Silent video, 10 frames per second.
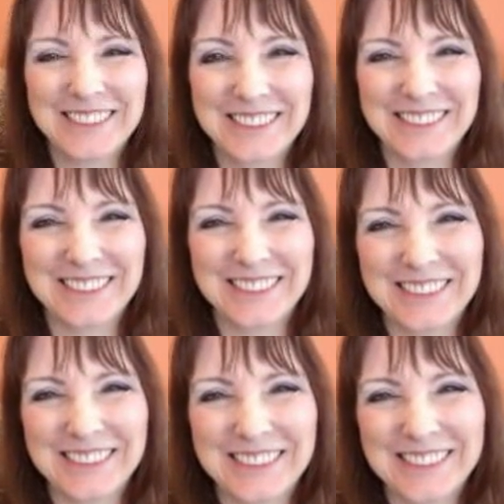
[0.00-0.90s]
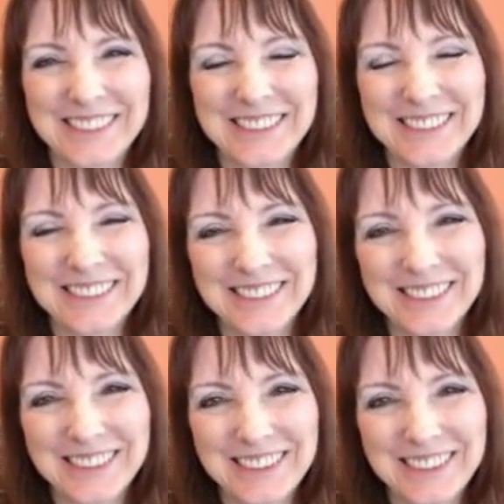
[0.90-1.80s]

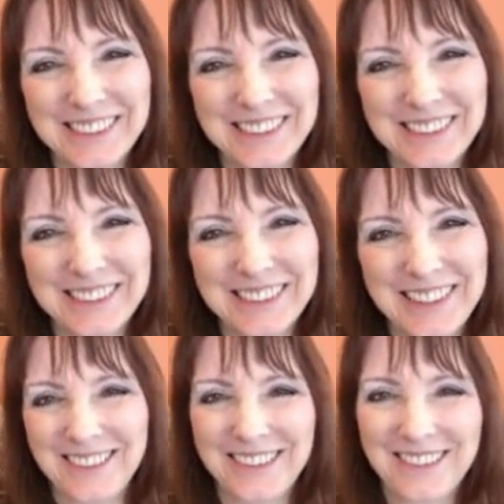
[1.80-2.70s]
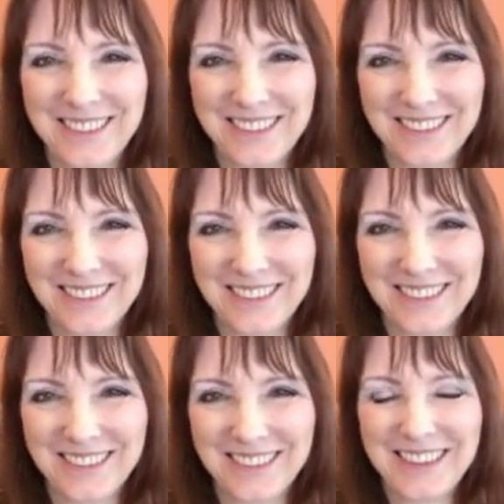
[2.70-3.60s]
[no speech]